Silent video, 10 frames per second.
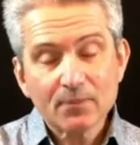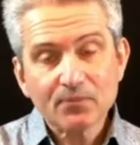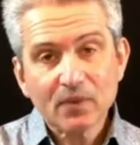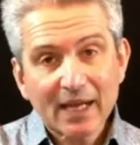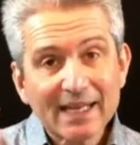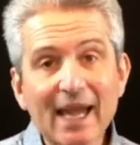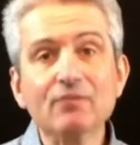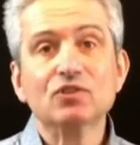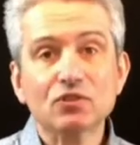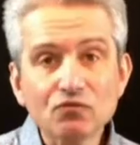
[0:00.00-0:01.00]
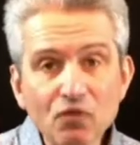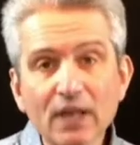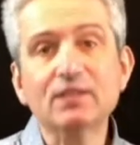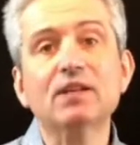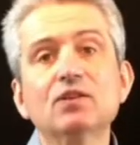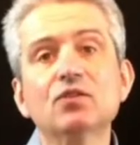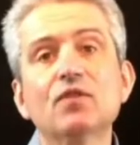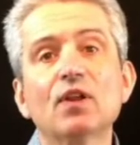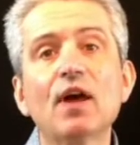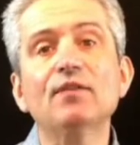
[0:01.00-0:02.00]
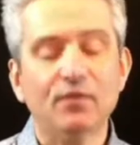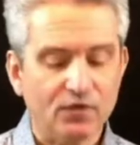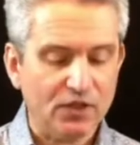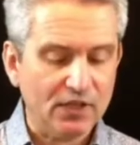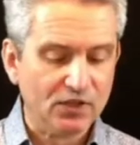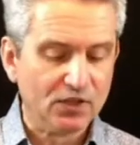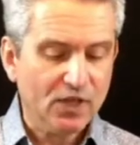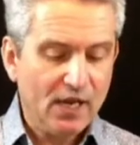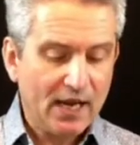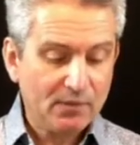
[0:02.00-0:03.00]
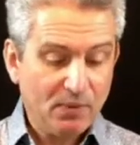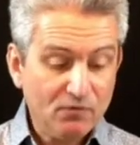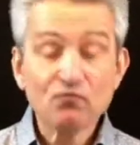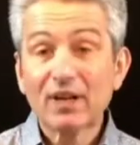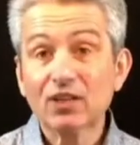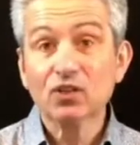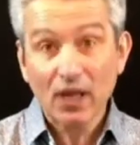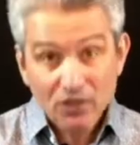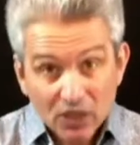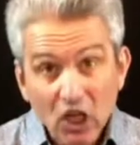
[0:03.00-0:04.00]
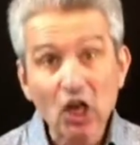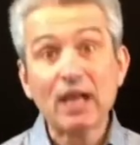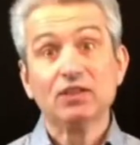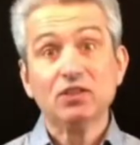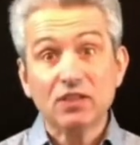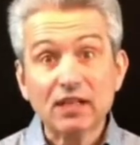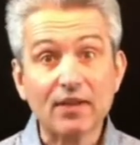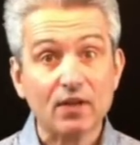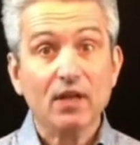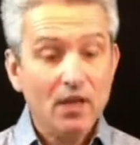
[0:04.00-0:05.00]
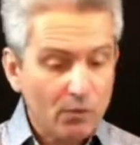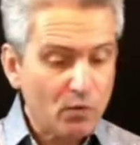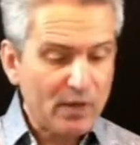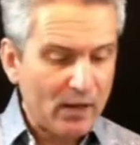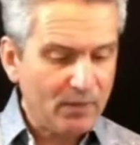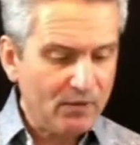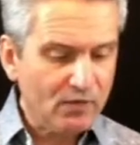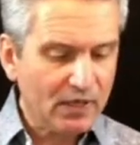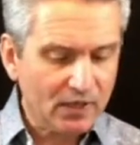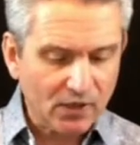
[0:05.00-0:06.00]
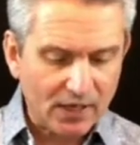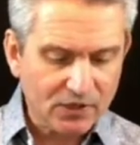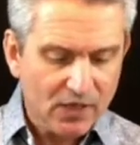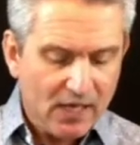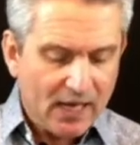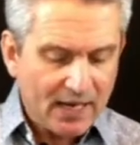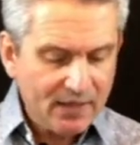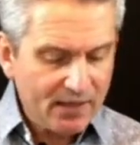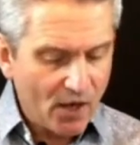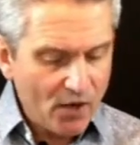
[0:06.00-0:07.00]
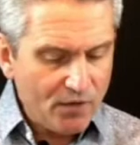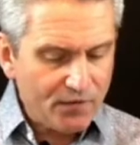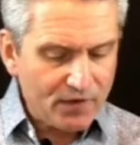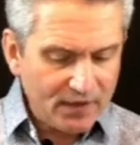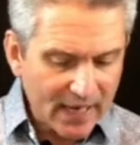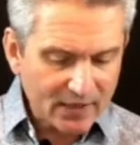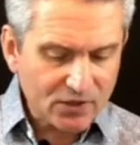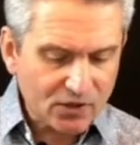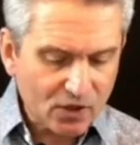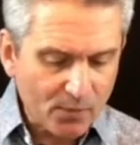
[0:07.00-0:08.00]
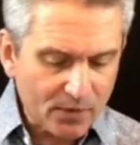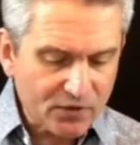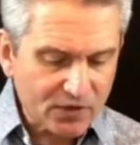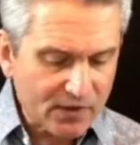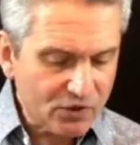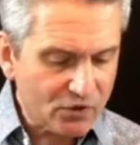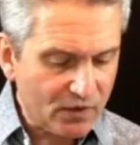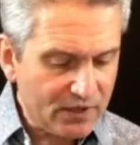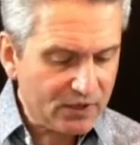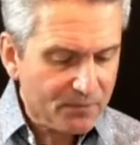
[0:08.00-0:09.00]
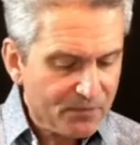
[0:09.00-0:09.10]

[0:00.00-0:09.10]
accounts and writings of the life of Jesus had been recognized and collected together, and were now being recognized. And then over the next couple of centuries,